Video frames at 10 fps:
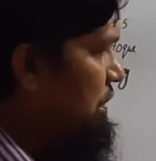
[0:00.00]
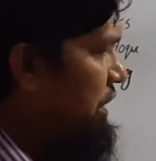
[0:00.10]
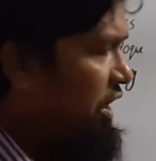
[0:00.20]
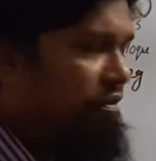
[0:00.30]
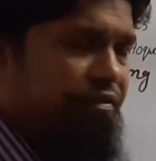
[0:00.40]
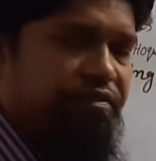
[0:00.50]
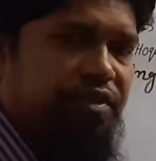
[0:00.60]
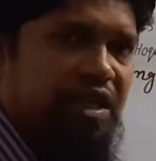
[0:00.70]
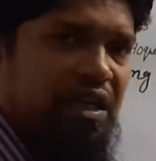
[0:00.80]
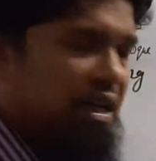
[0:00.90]
if
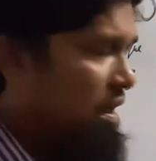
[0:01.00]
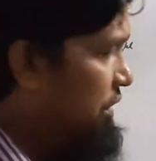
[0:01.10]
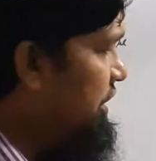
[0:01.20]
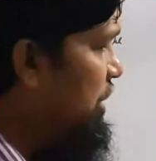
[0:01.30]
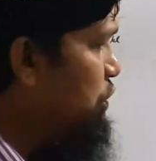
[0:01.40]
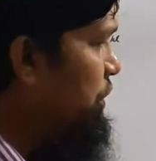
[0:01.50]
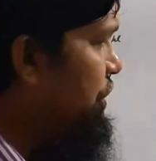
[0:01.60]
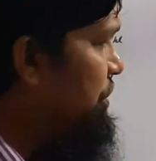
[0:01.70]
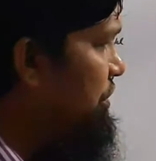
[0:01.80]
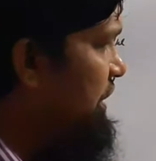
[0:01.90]
the
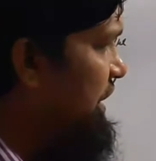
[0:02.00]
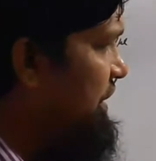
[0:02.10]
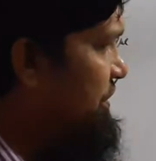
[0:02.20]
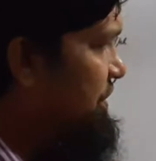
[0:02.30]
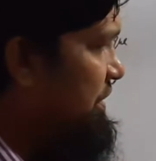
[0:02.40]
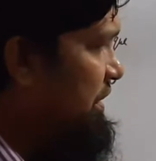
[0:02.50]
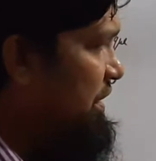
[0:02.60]
denominator is